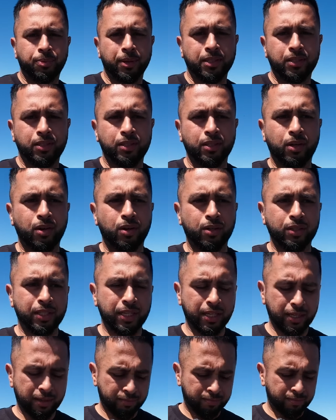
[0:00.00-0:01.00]
pieces of
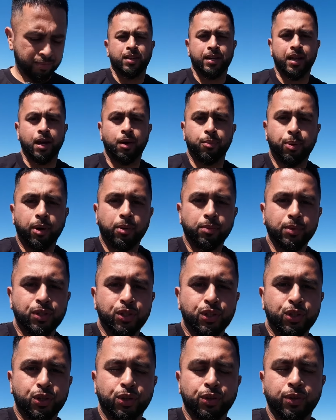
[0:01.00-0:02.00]
content. Now I
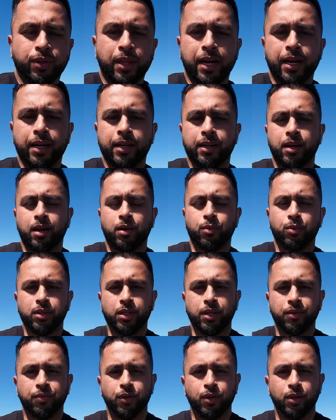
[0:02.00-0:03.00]
promised you that I would
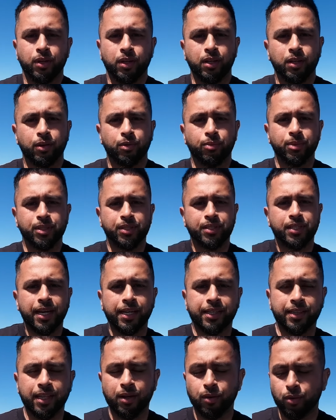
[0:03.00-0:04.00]
give you a little
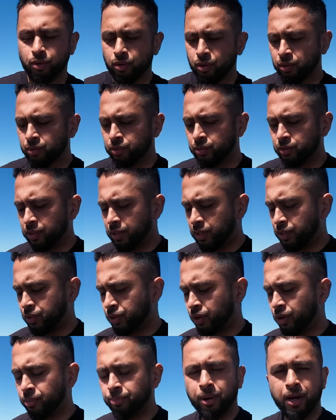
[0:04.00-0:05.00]
mistake that all
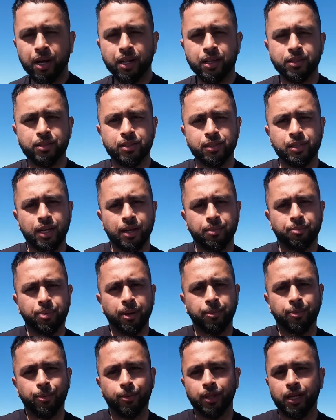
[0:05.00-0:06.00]
drone pilots and
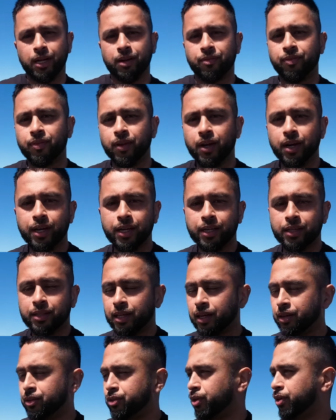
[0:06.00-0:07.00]
people that are flying
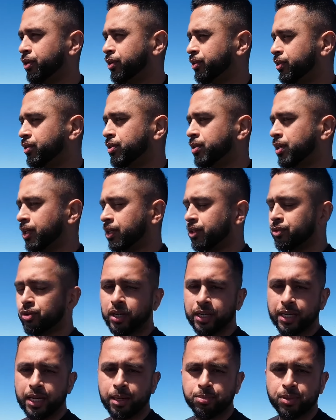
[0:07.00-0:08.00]
their drones and
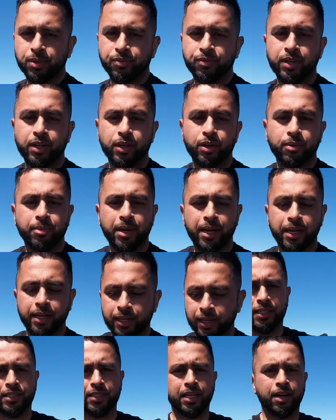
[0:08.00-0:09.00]
trying to capture video
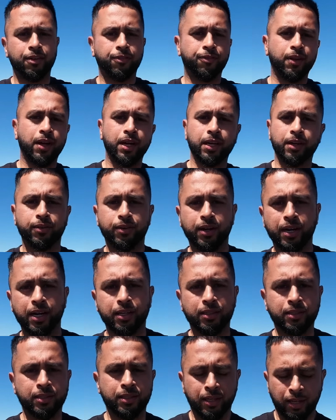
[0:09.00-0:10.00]
make. They start flying
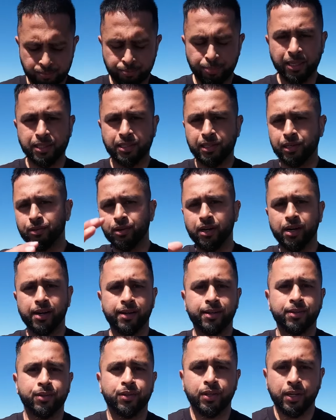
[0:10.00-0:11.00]
around, buzzing
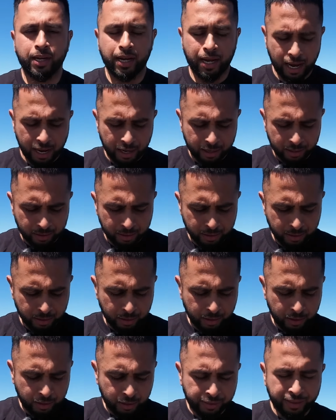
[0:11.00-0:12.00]
around, and
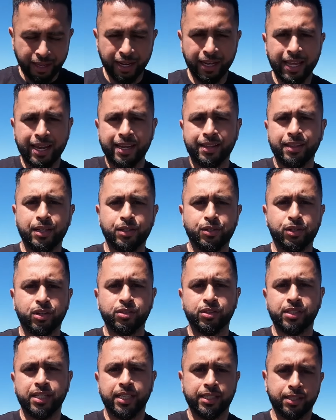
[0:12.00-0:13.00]
they land their
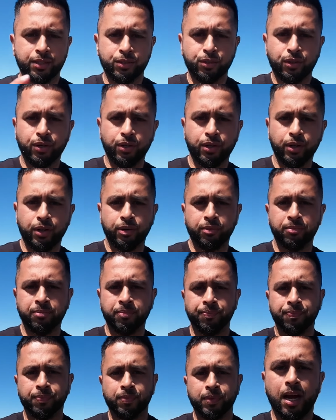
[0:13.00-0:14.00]
drone, take their drone home,
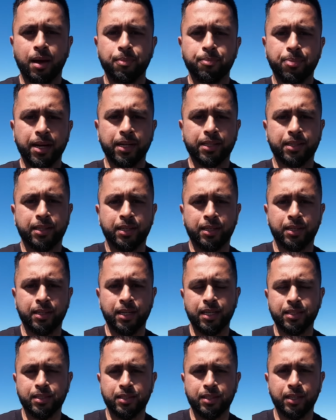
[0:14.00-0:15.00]
unpack the
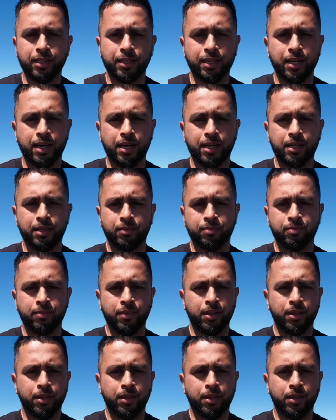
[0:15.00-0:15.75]
SD card,